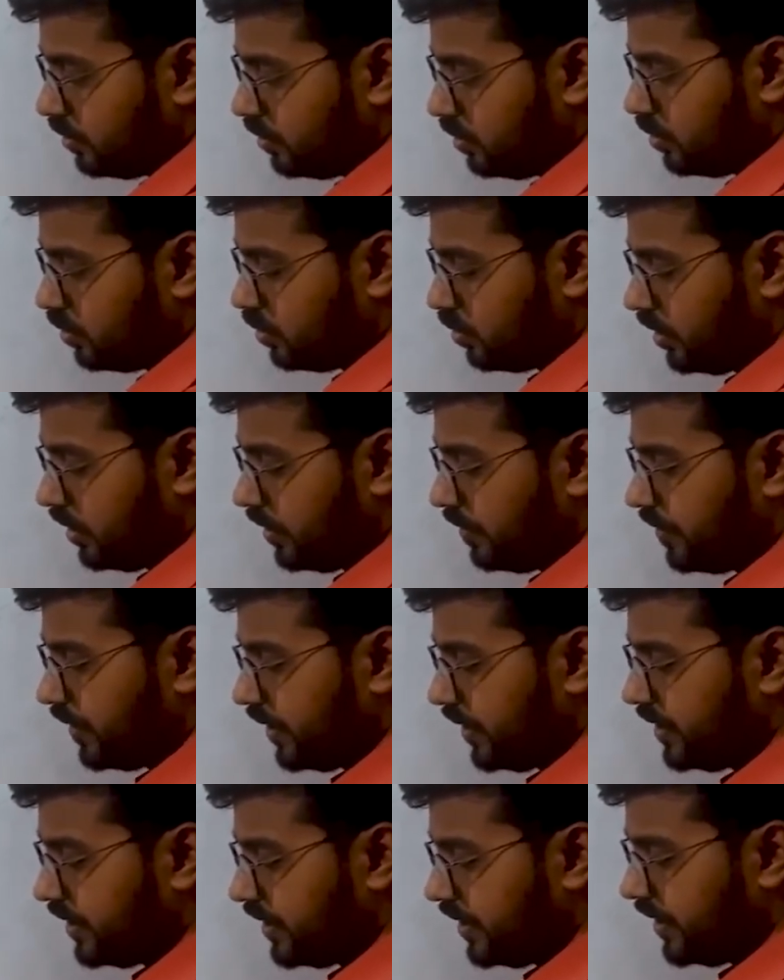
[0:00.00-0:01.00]
So
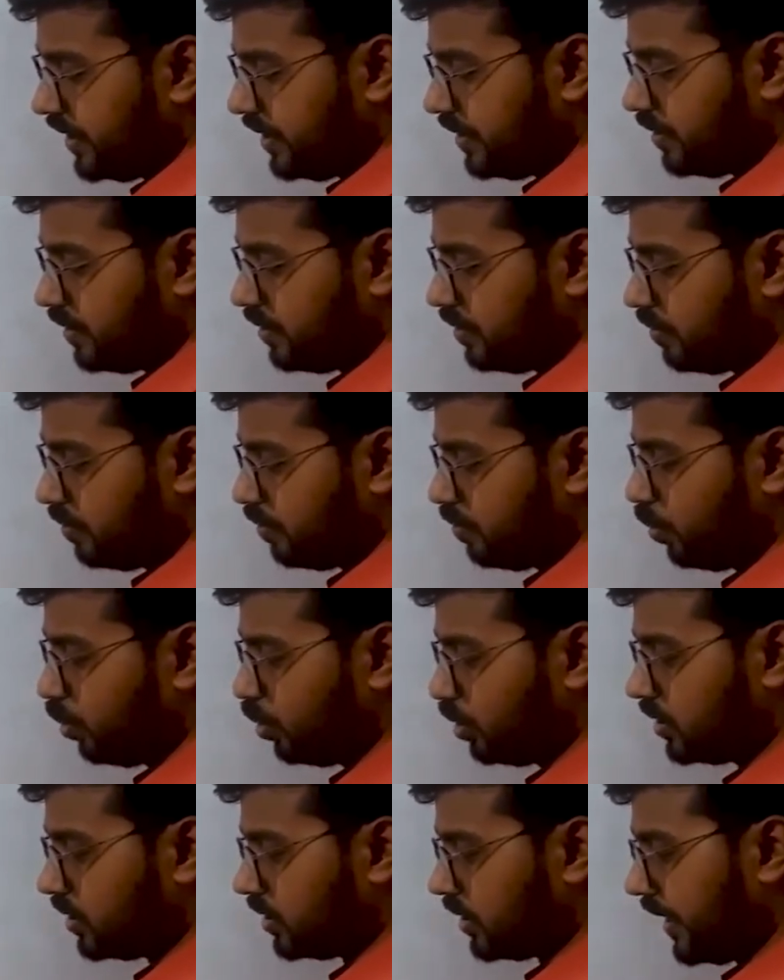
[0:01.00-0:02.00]
differentiate
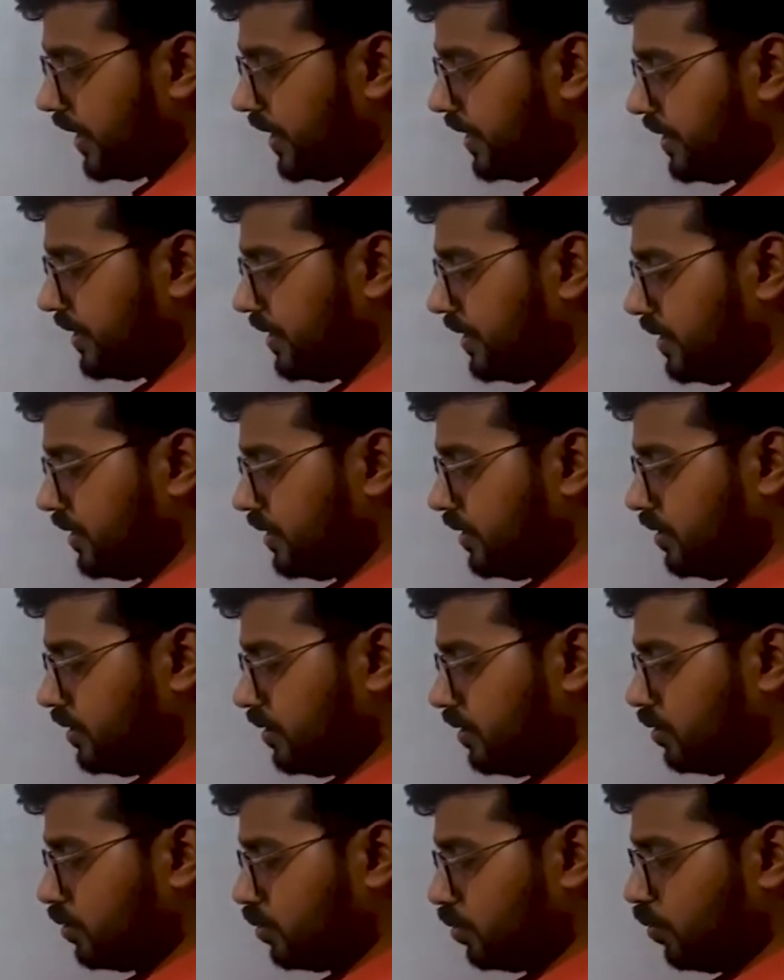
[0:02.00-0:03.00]
both sides.
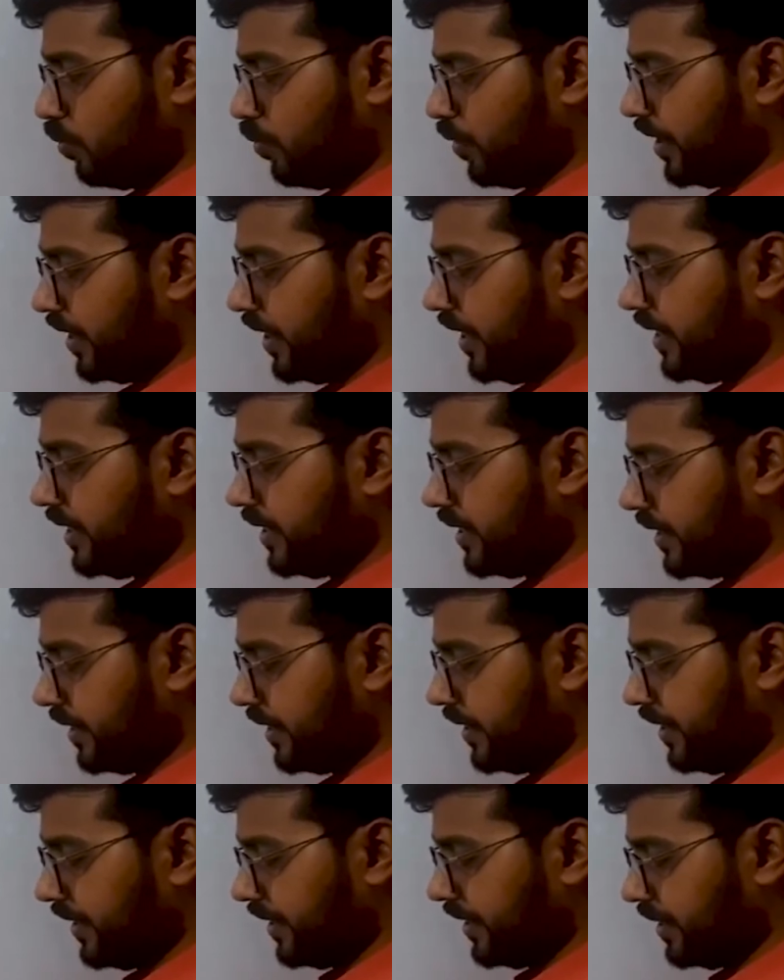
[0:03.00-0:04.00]
So we get
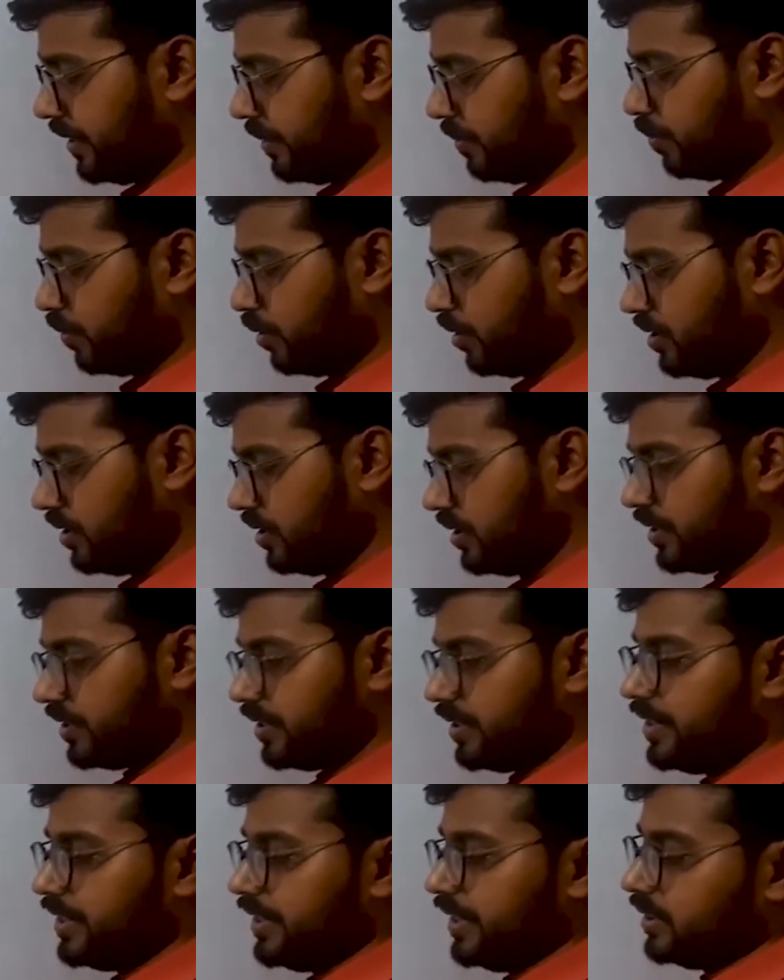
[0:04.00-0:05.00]
dt
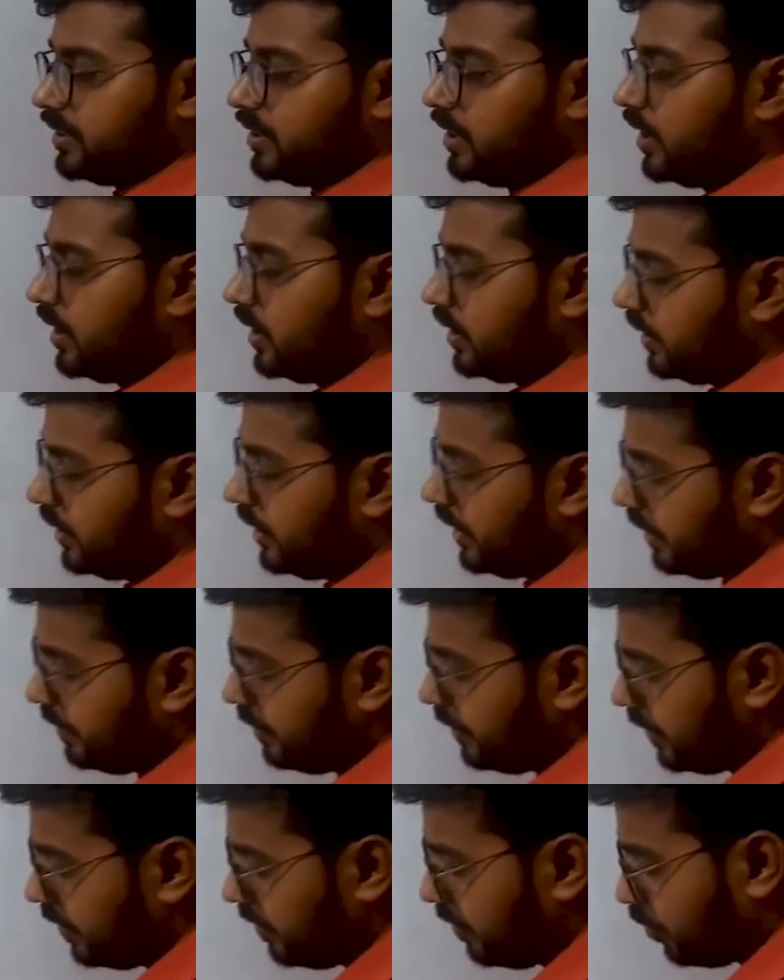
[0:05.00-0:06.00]
upon dx. The
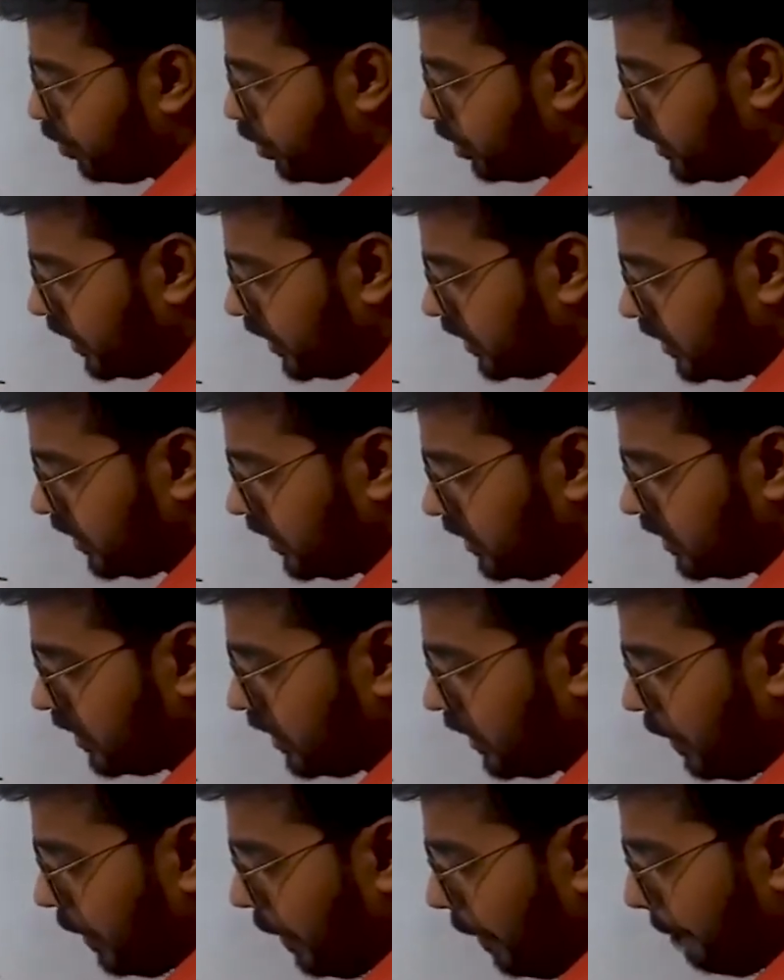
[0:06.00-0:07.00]
derivative of cos x is
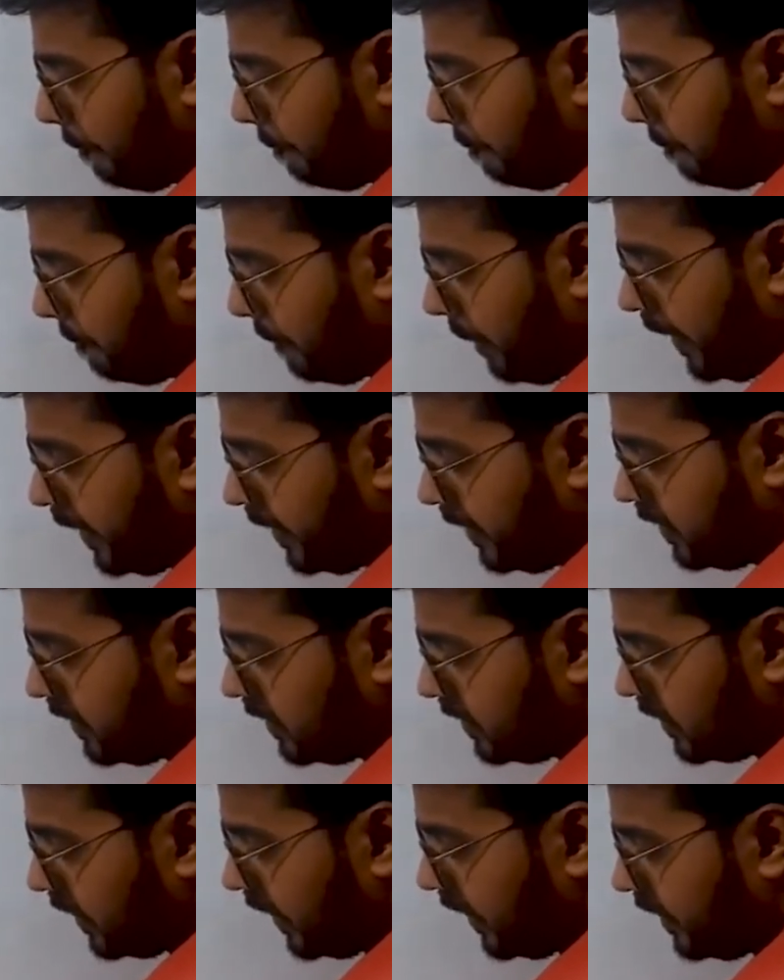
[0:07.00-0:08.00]

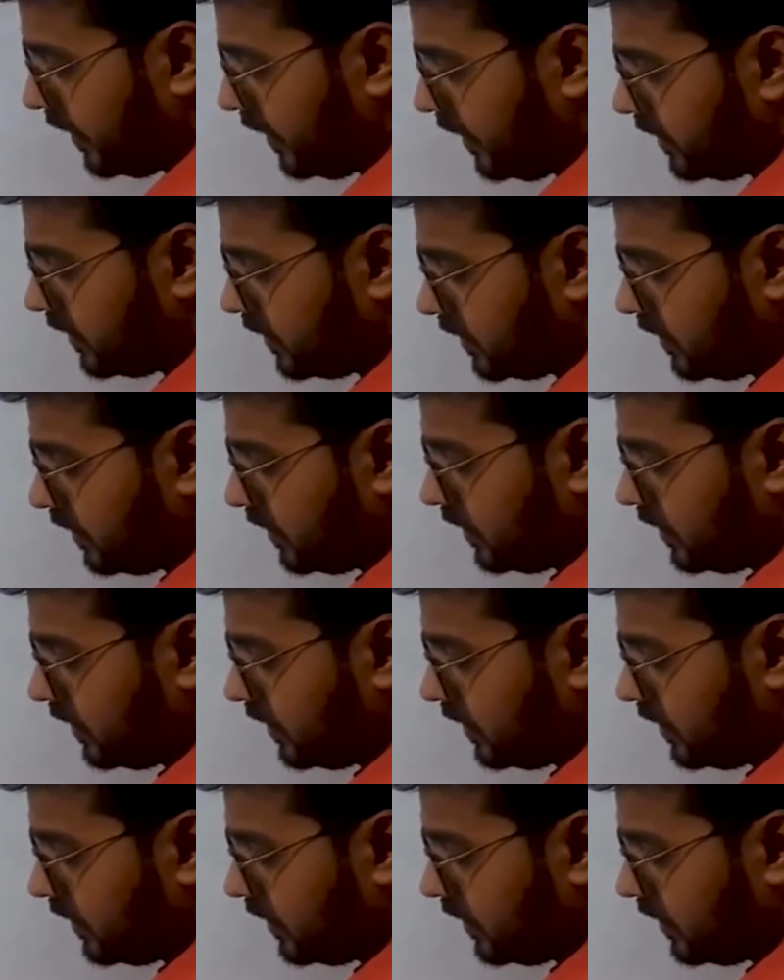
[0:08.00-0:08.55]
minus sin x